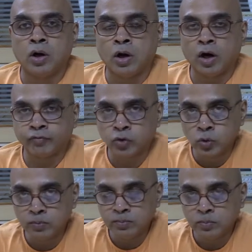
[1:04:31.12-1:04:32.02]
of
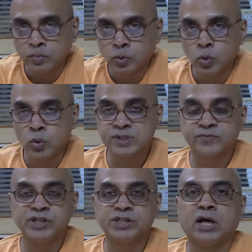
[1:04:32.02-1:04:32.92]
who is
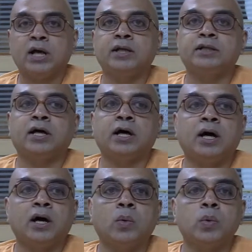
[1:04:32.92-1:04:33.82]

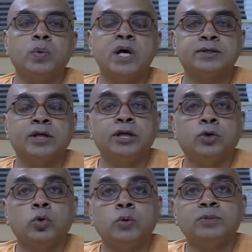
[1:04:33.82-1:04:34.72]
vijanadaha, in
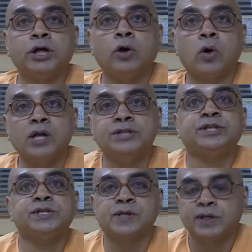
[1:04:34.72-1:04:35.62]
whom the knowledge
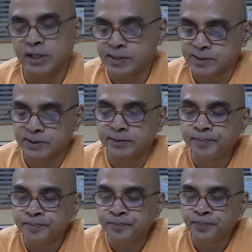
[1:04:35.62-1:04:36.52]
has arisen.
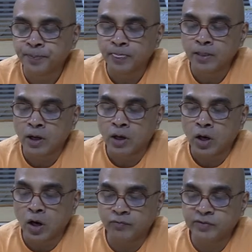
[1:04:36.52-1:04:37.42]

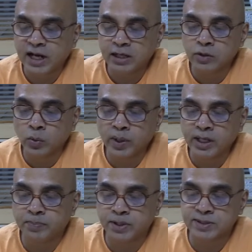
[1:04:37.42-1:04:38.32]
Of that
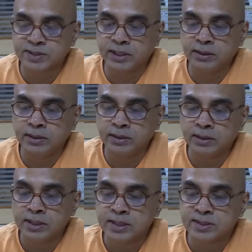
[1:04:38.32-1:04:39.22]
knowing person,
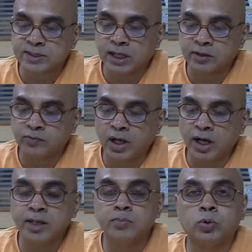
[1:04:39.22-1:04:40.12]

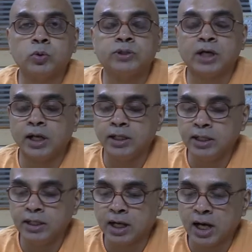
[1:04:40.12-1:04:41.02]
sarvani
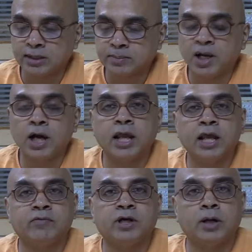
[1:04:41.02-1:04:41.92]
bhutani atma
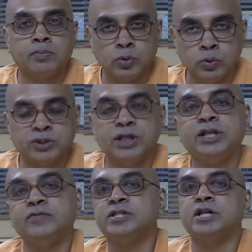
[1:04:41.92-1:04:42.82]
eva
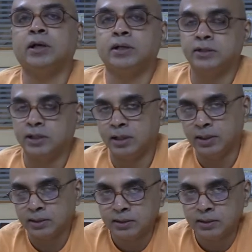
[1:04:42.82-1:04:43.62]
bhutiti vijanadaha.